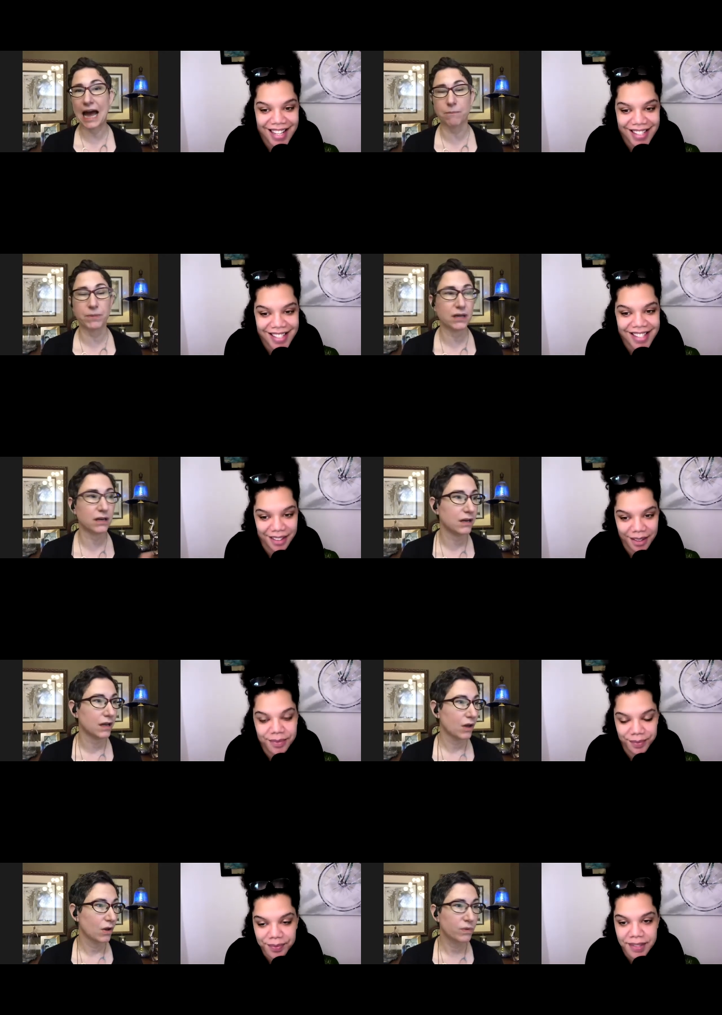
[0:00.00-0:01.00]
Speaker 1: happen.
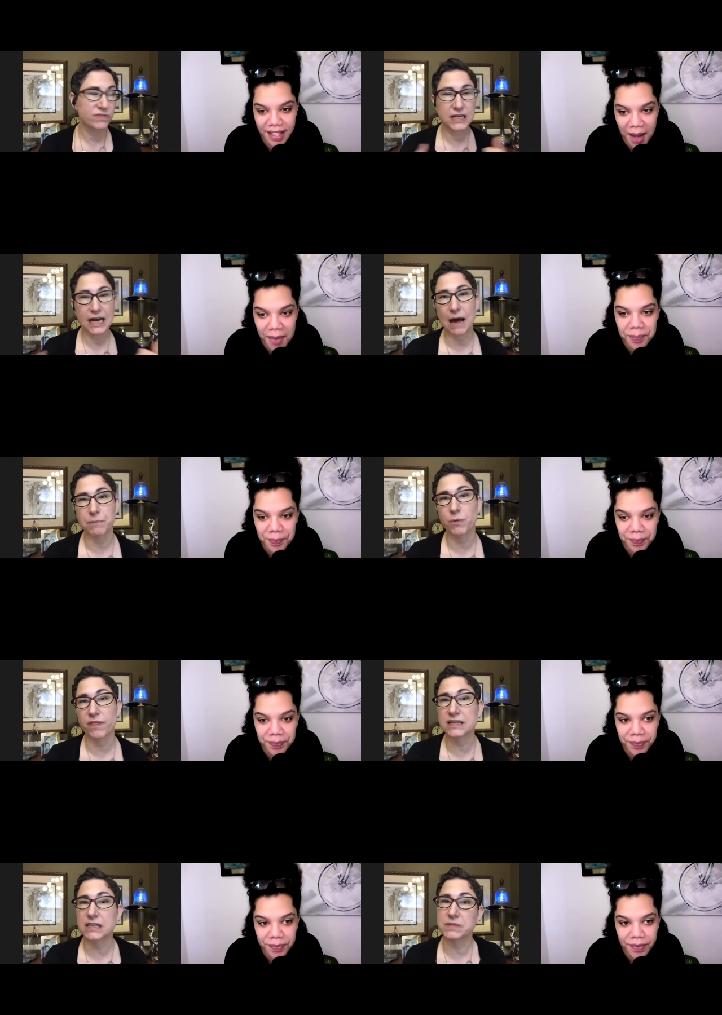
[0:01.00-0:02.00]
We've seen it happen
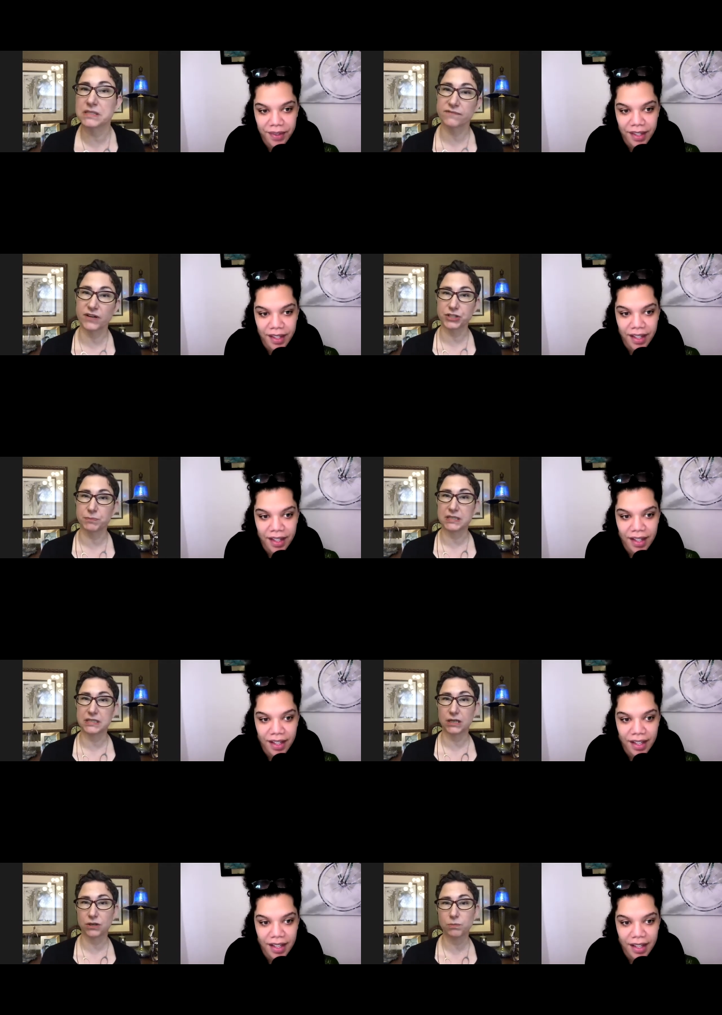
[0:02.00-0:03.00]
with acceptance of
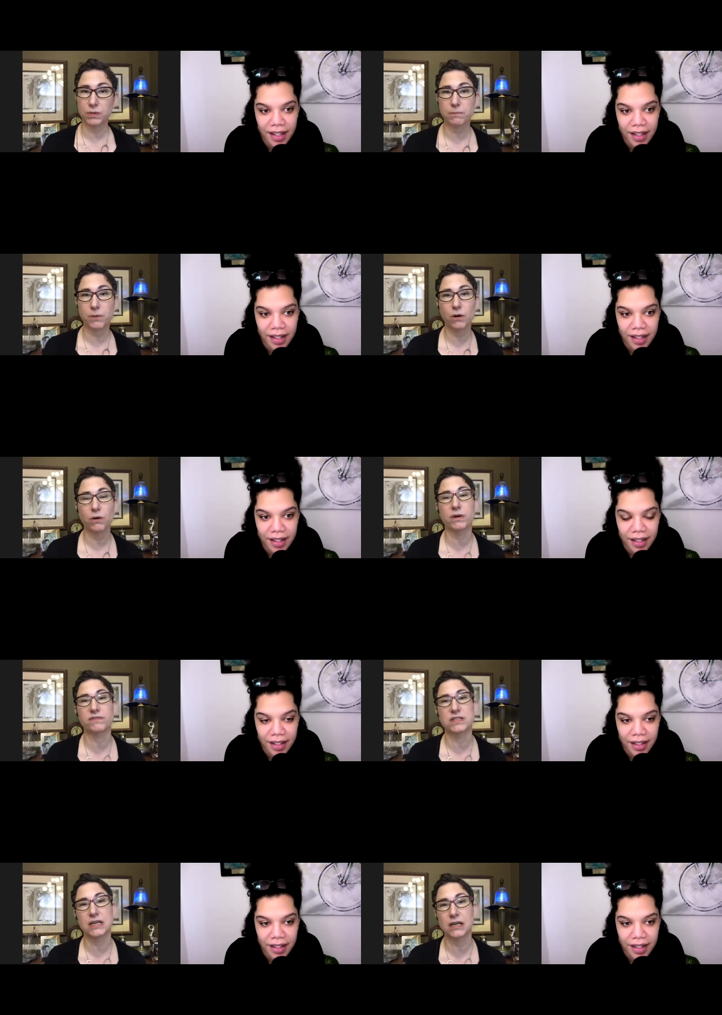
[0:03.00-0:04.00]
LGBTQ people. We've
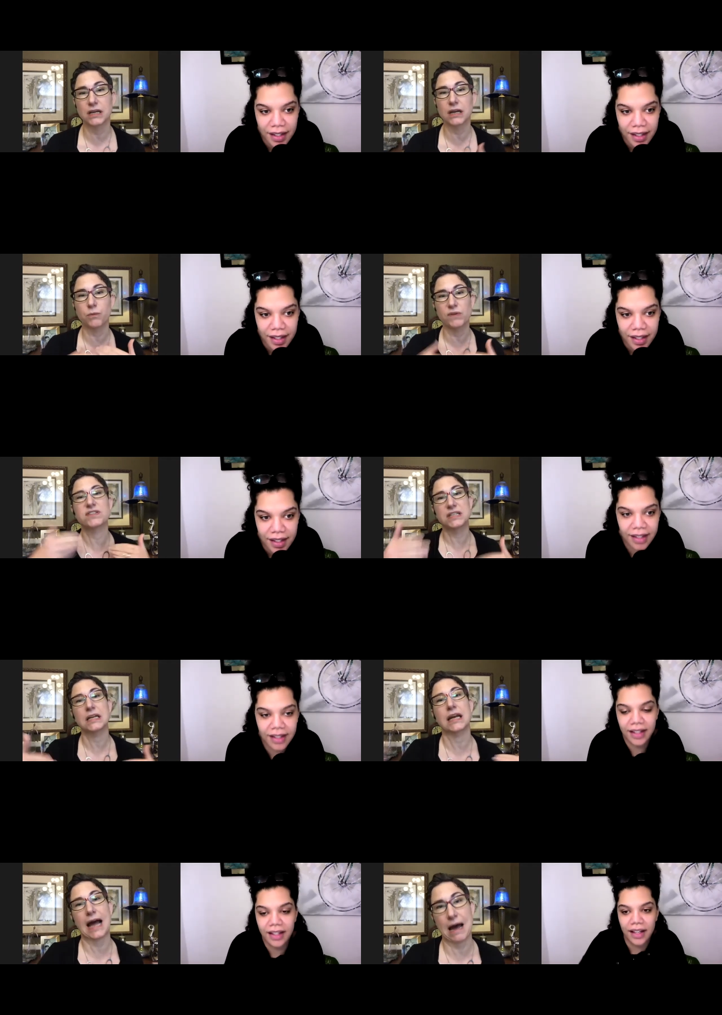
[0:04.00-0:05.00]
seen we've
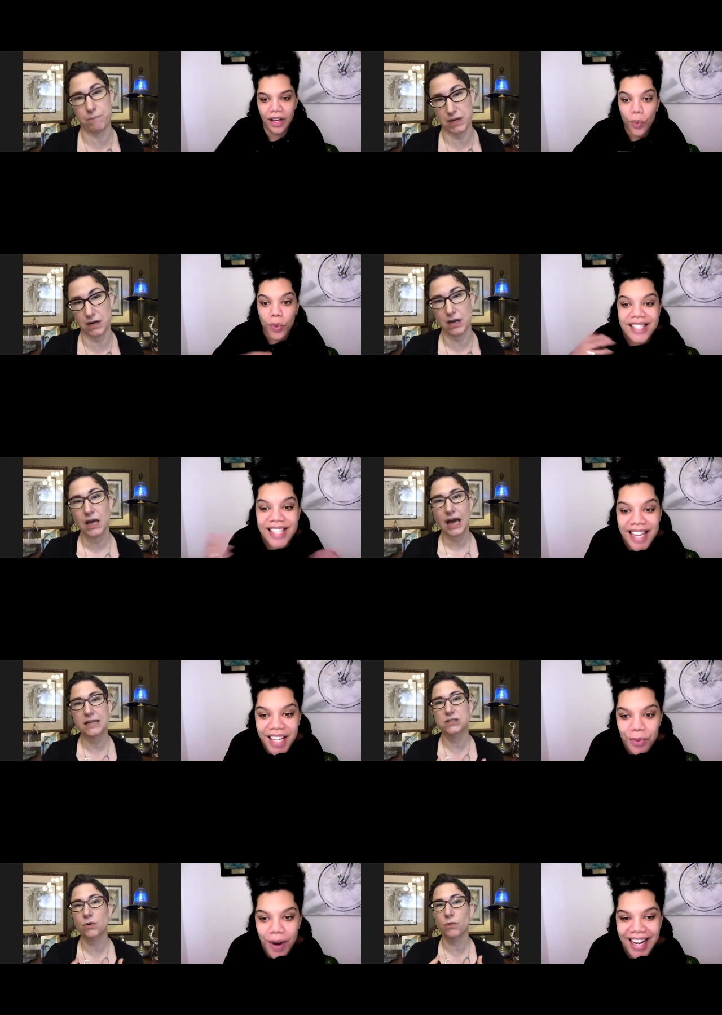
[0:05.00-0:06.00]
seen it happen. We're seeing
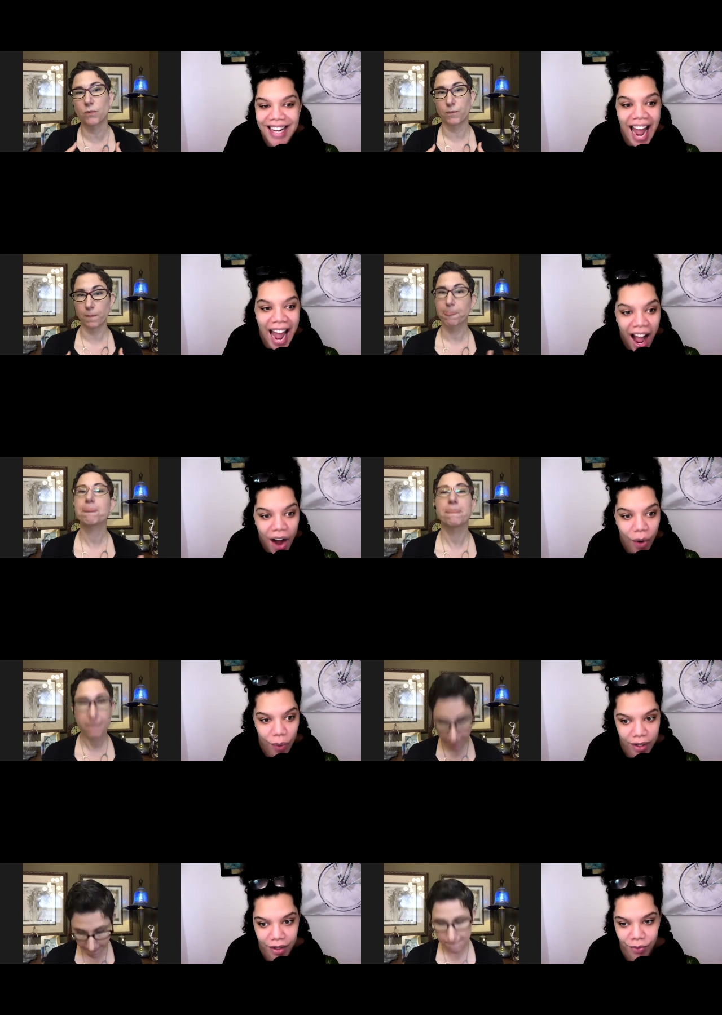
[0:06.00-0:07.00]
and it so right
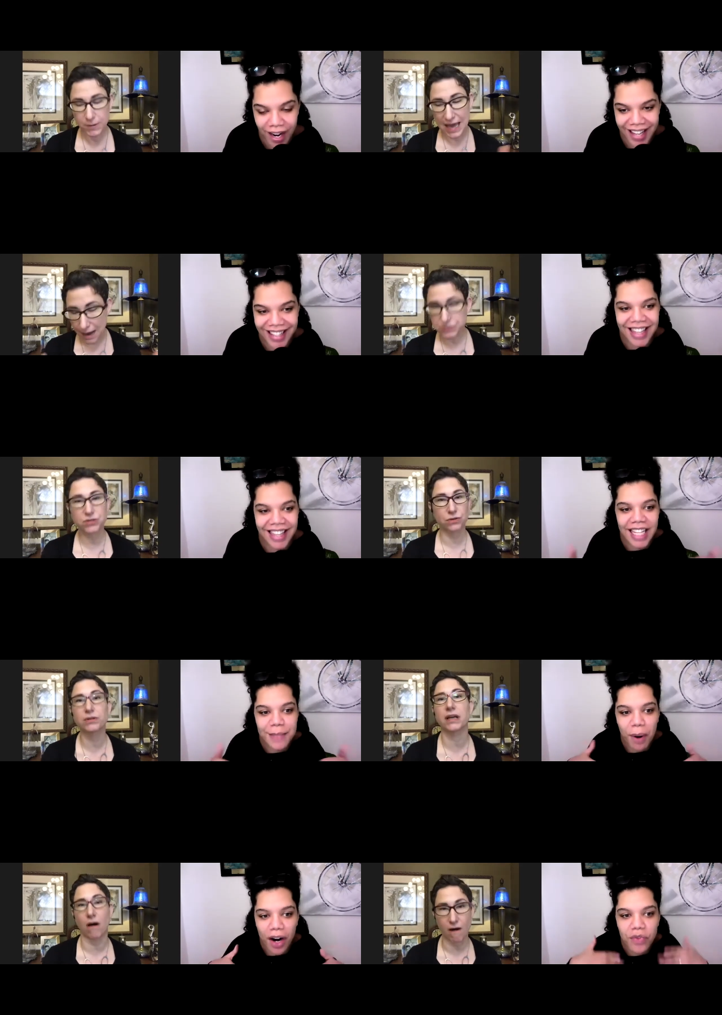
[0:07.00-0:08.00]
Speaker 2: now, right? Like that that's
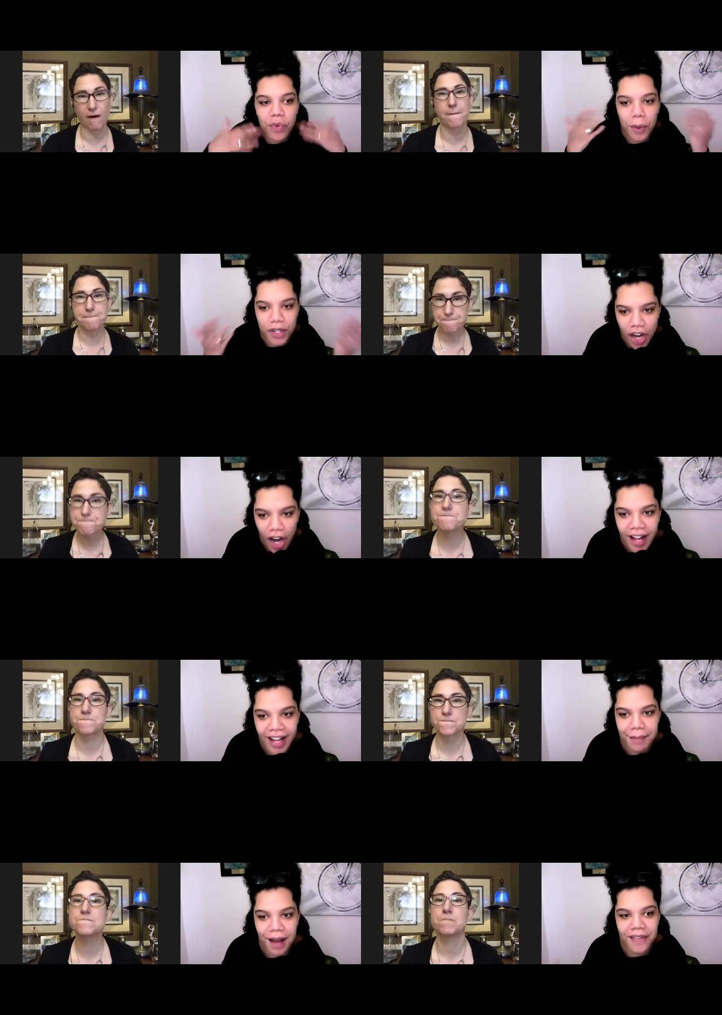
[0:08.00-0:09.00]
part are. of what we're talking
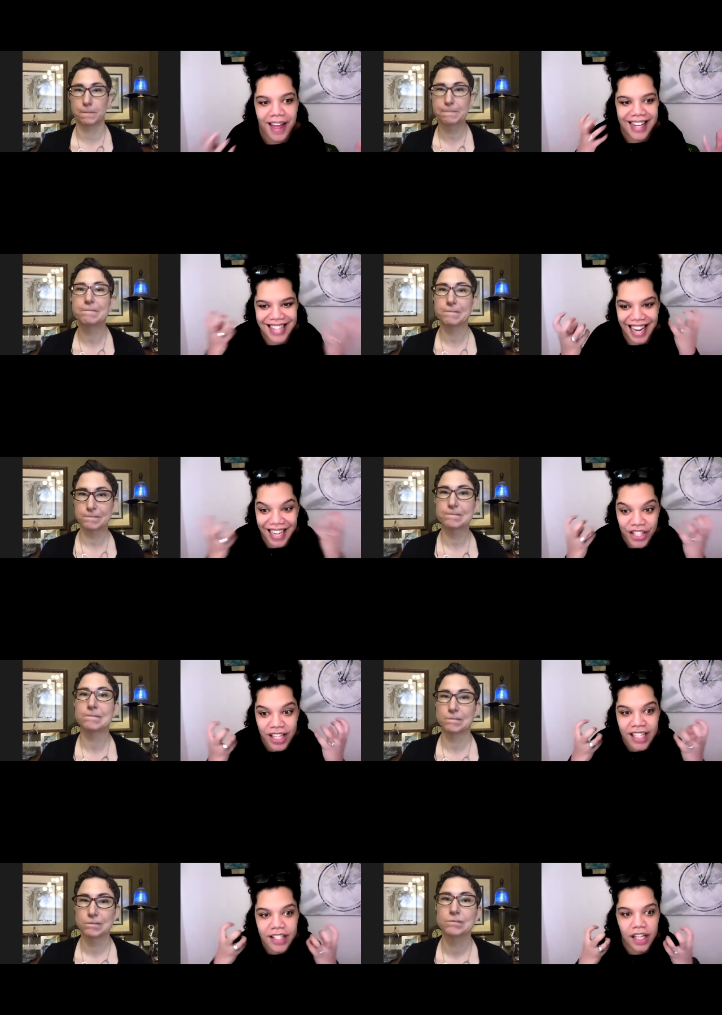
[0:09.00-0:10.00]
about. That tension
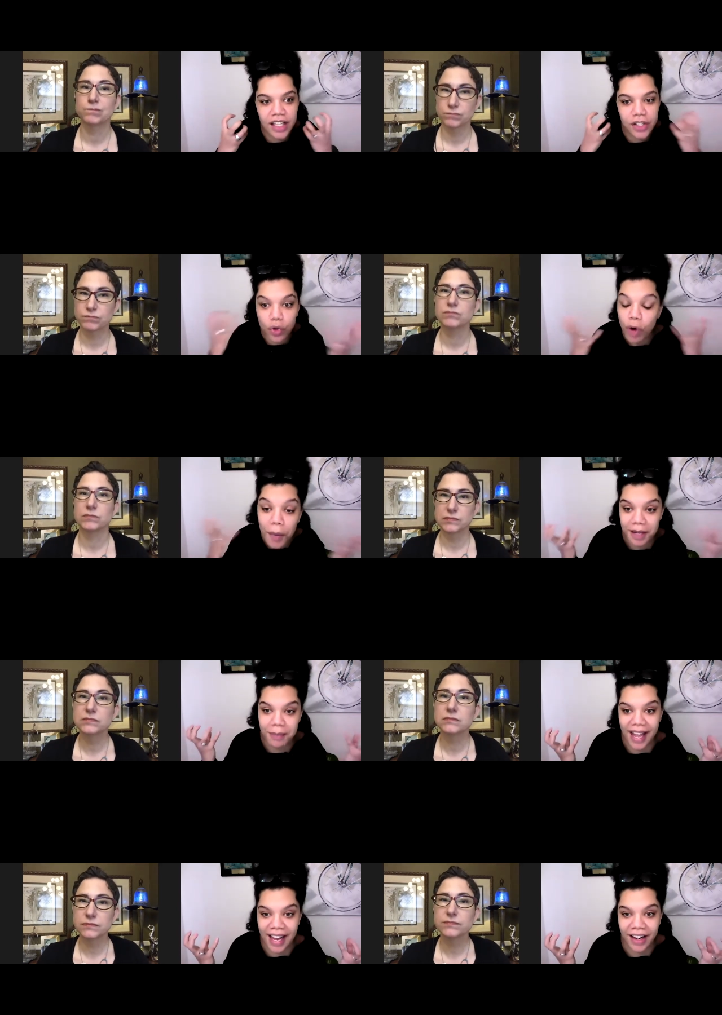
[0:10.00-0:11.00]
is is a growing
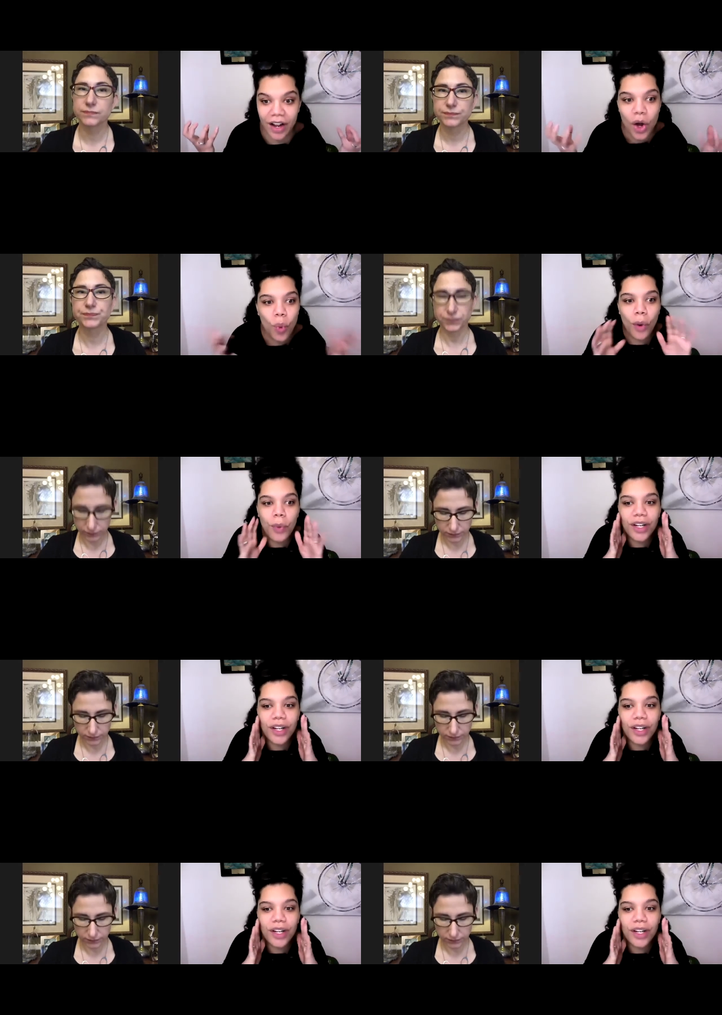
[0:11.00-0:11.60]
pain. What we're